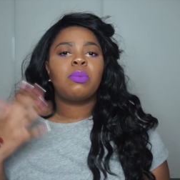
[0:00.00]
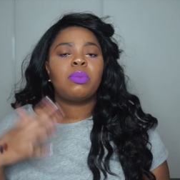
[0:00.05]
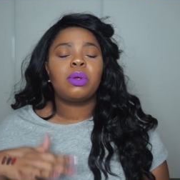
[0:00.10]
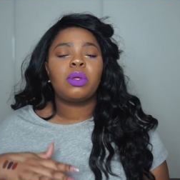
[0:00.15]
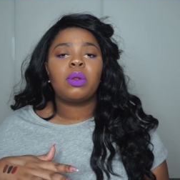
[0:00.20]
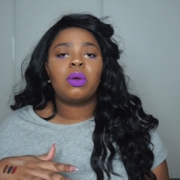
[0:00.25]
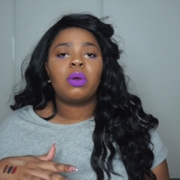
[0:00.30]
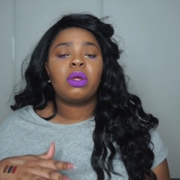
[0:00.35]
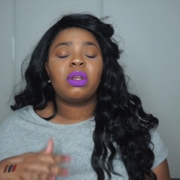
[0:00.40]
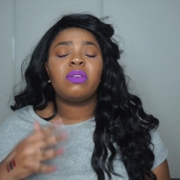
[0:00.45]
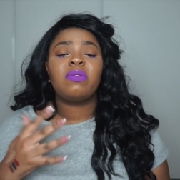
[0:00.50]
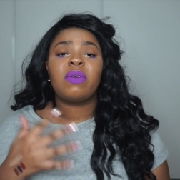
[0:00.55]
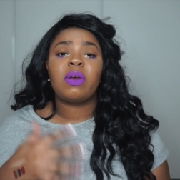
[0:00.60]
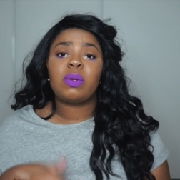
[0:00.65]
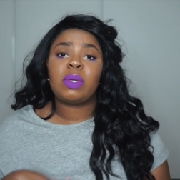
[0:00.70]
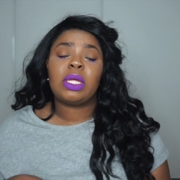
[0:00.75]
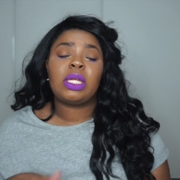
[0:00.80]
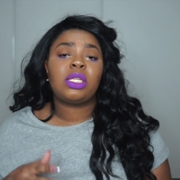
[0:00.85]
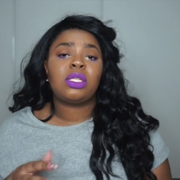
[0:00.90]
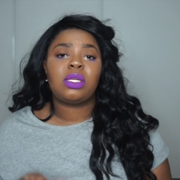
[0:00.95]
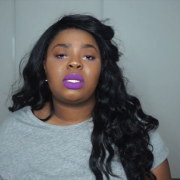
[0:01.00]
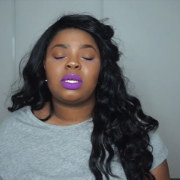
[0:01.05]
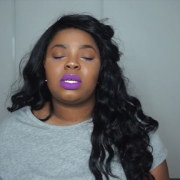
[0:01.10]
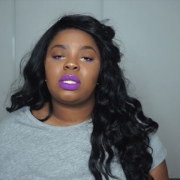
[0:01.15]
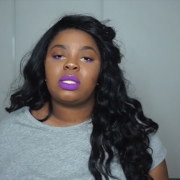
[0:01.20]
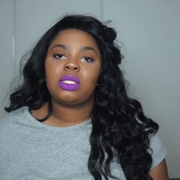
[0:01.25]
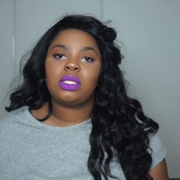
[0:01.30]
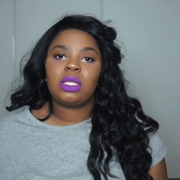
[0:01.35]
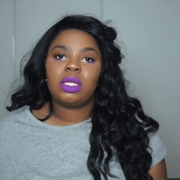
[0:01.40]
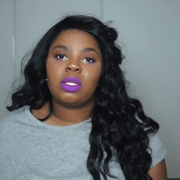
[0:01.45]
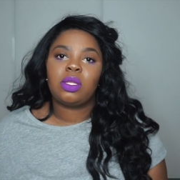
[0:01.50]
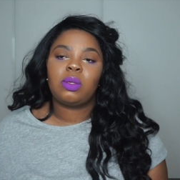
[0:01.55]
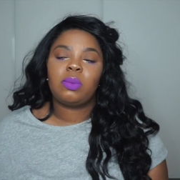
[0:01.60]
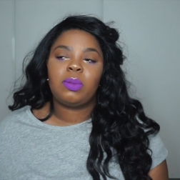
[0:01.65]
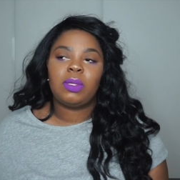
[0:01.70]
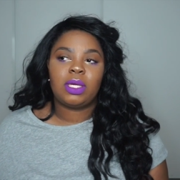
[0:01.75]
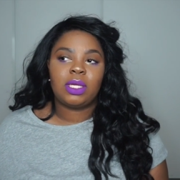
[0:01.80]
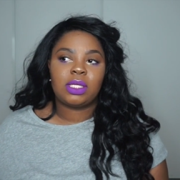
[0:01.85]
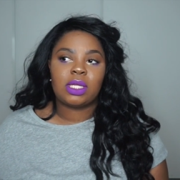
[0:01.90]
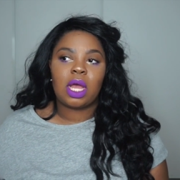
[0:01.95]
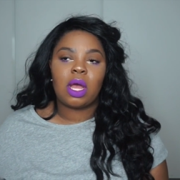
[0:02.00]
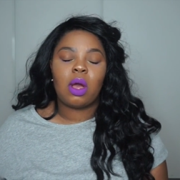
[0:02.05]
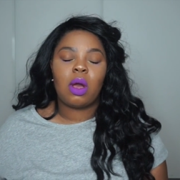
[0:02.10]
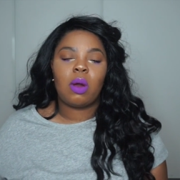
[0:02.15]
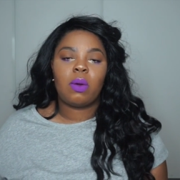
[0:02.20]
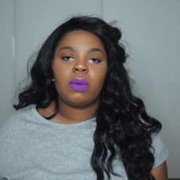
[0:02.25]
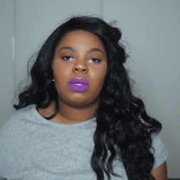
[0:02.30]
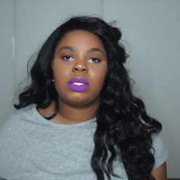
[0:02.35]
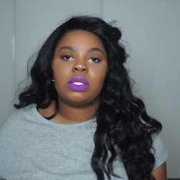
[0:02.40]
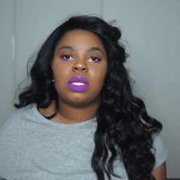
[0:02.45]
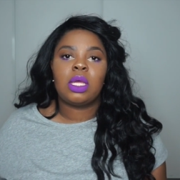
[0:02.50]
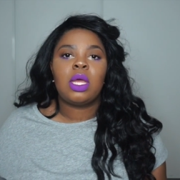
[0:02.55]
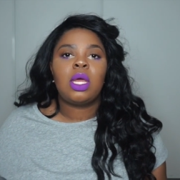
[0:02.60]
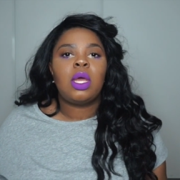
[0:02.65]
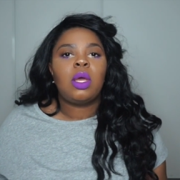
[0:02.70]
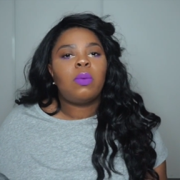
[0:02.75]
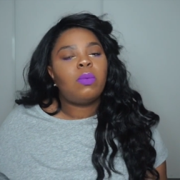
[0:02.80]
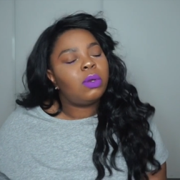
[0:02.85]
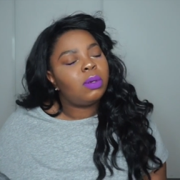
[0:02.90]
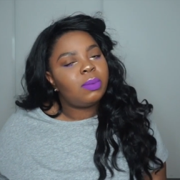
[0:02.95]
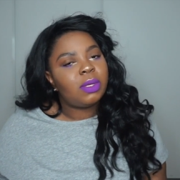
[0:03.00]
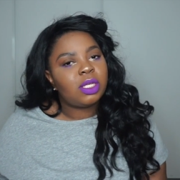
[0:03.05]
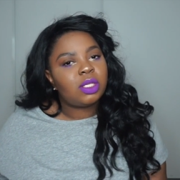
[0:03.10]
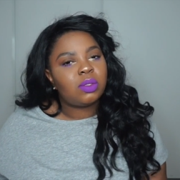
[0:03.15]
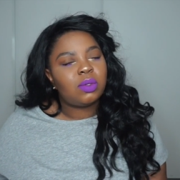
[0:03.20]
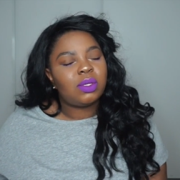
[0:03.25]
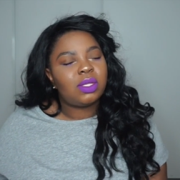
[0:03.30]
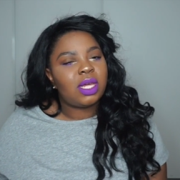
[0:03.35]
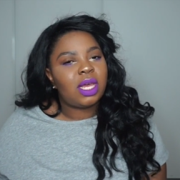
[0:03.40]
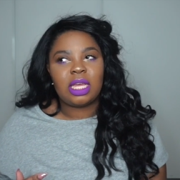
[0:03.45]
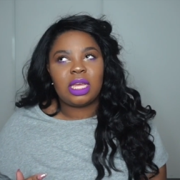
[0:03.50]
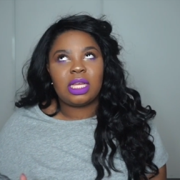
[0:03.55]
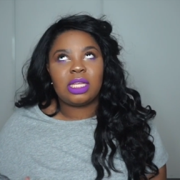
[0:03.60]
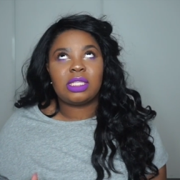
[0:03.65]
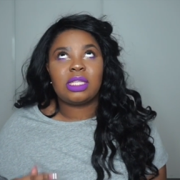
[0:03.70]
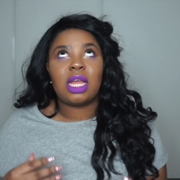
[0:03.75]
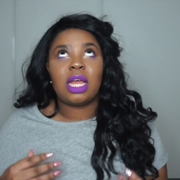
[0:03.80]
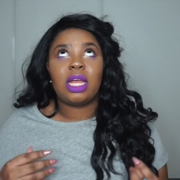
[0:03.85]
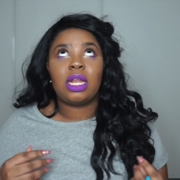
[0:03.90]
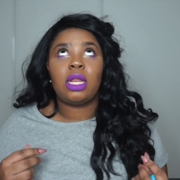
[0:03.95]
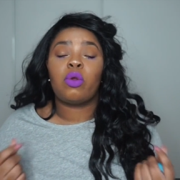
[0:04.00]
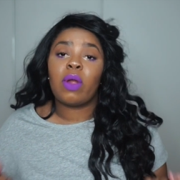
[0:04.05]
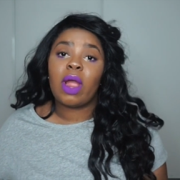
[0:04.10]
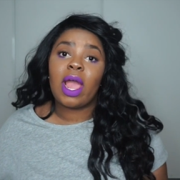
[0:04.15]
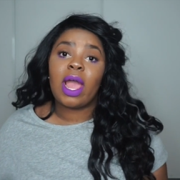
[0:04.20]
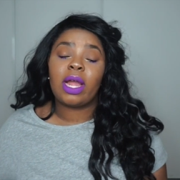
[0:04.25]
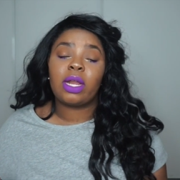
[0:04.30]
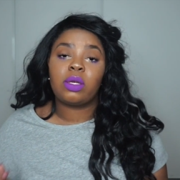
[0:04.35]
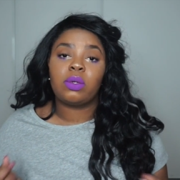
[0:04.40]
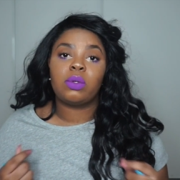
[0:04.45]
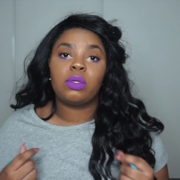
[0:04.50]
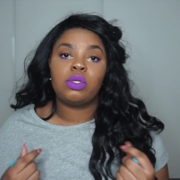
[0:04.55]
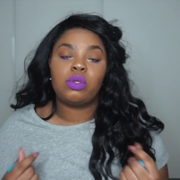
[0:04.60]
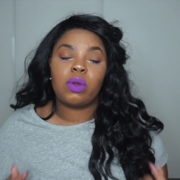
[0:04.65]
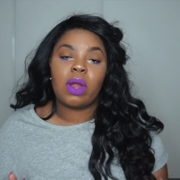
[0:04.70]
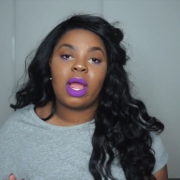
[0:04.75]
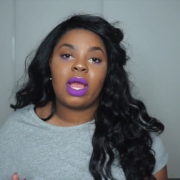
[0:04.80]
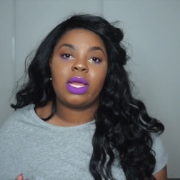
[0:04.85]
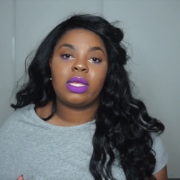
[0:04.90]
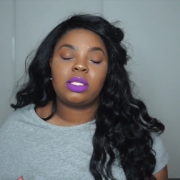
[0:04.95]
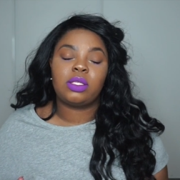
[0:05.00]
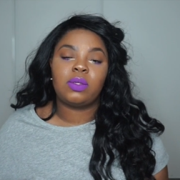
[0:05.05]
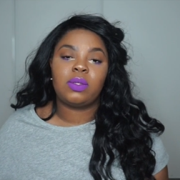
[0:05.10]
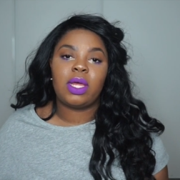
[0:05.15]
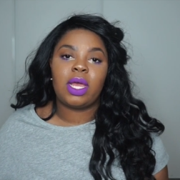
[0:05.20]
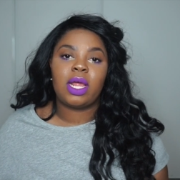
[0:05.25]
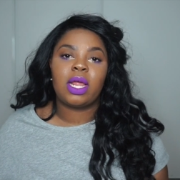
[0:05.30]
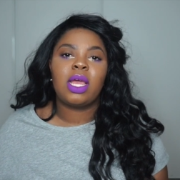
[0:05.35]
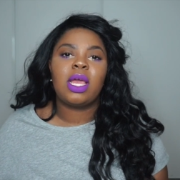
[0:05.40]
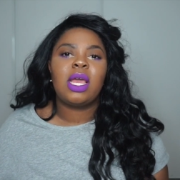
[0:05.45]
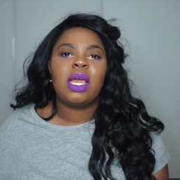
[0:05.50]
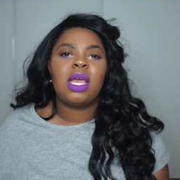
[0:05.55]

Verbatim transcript: put on foundation and concealer because I always want to make sure that it's not cracked or dry so that